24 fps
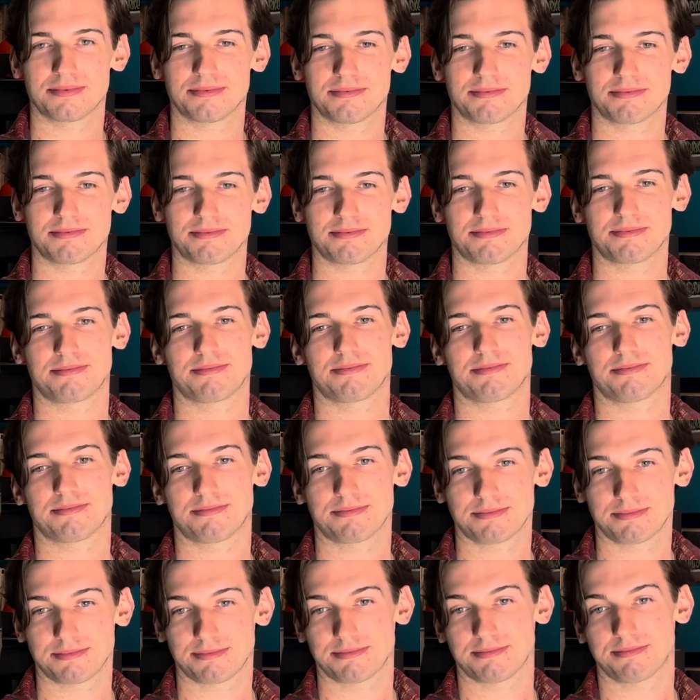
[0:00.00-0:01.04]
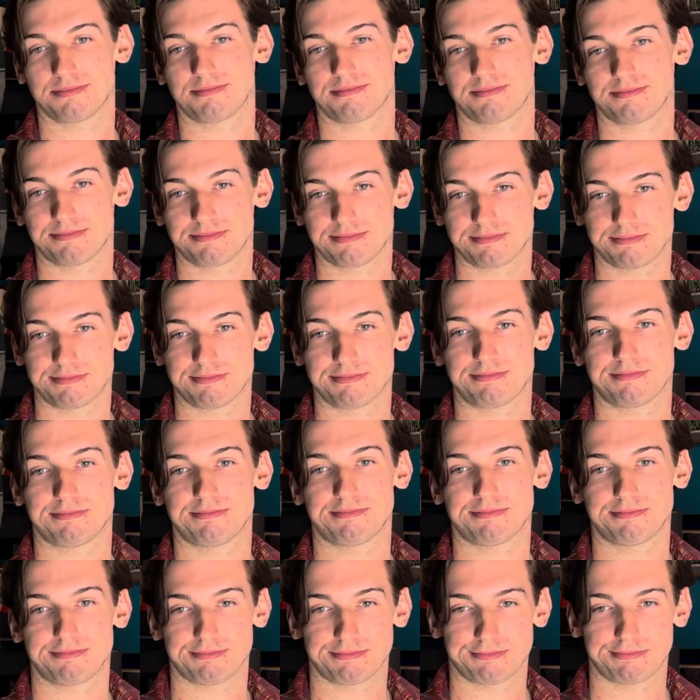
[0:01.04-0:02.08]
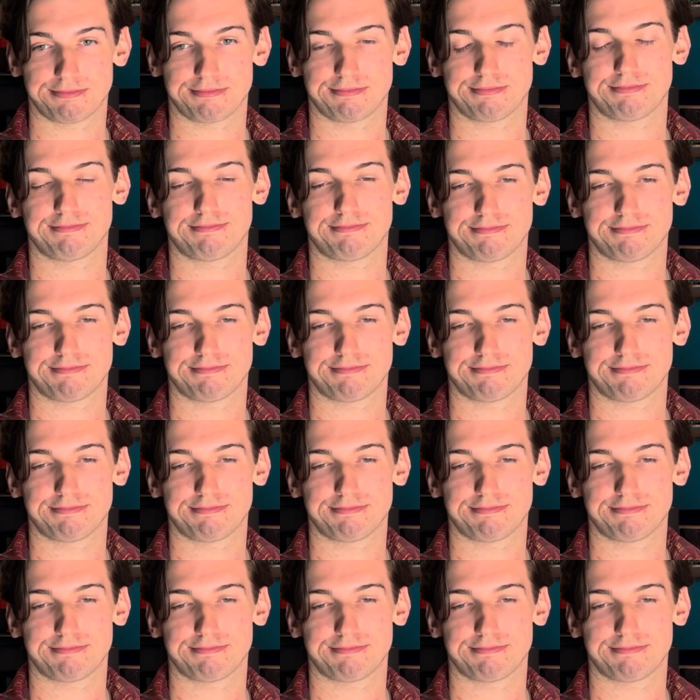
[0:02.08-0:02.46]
The person shown says nothing.